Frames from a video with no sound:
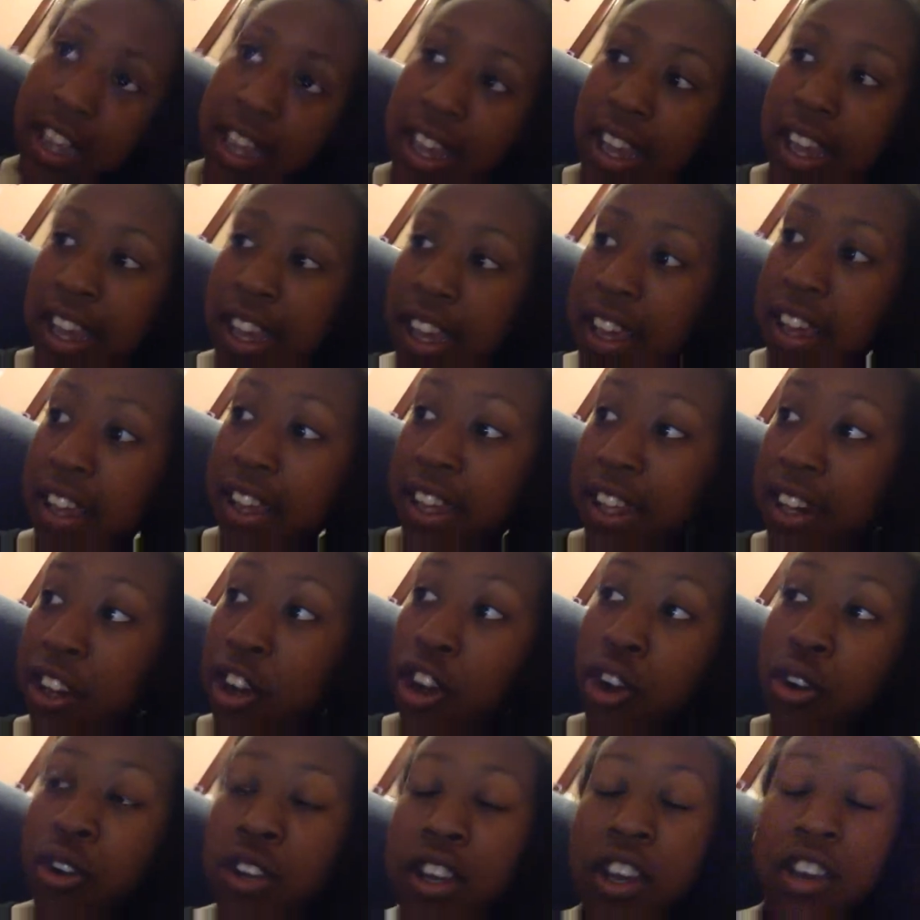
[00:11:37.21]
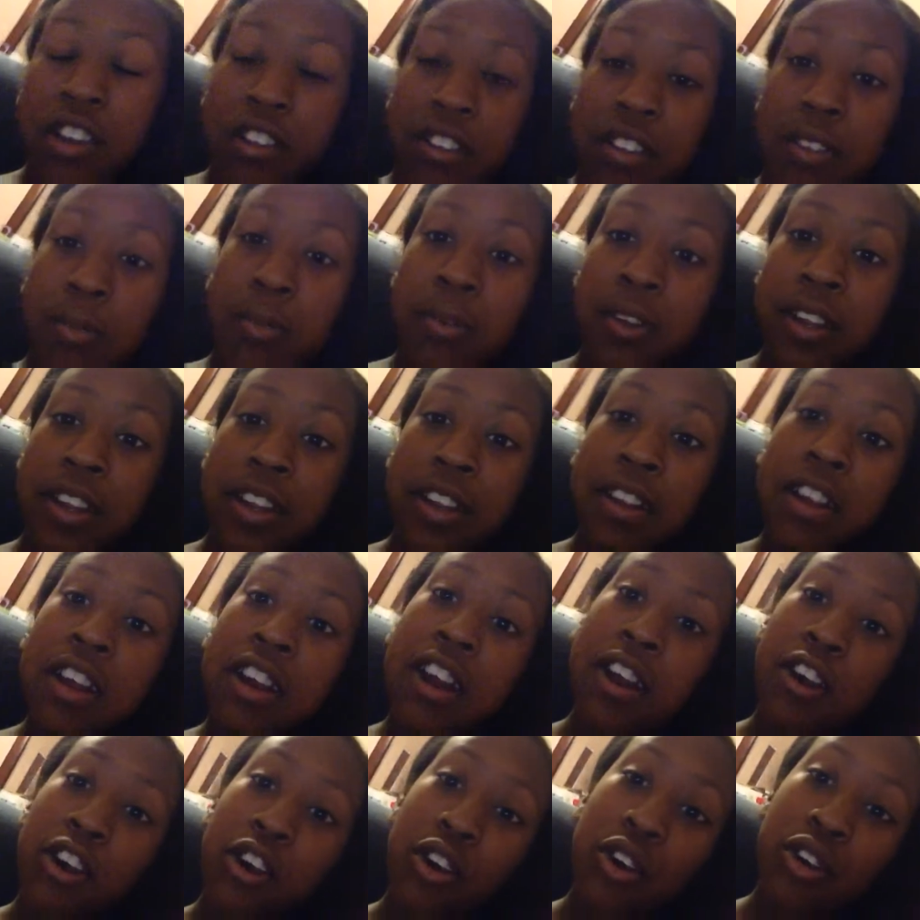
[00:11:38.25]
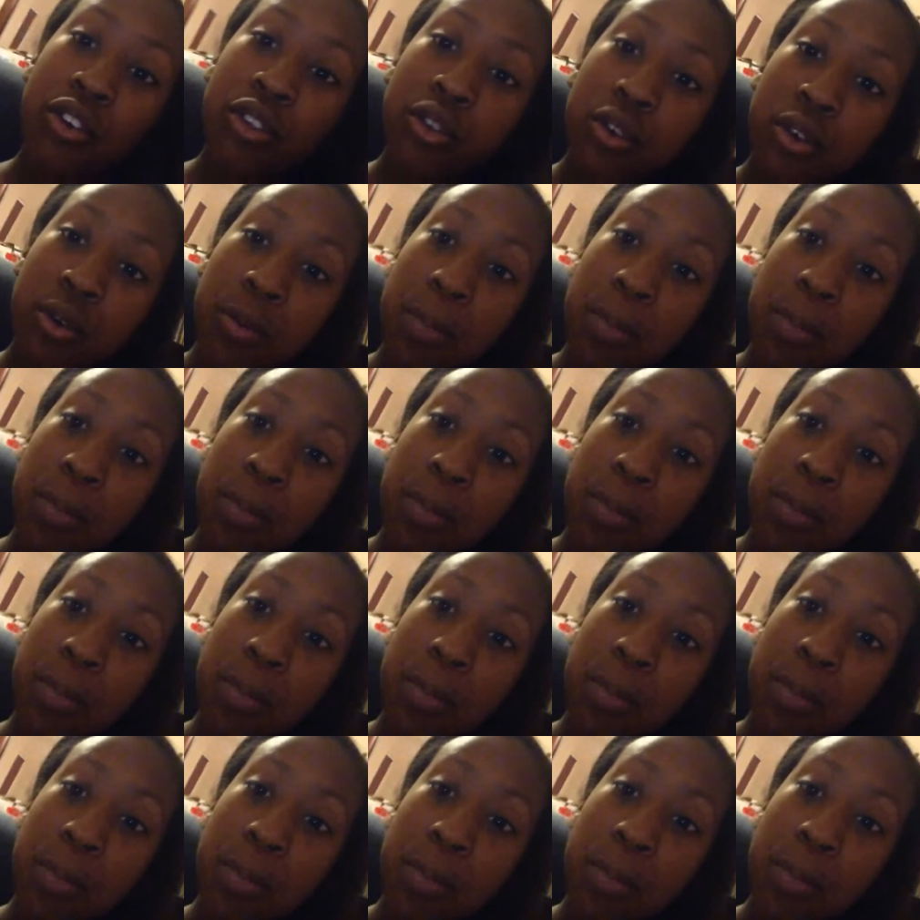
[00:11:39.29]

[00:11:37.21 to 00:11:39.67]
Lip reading: And, oh yes, we did also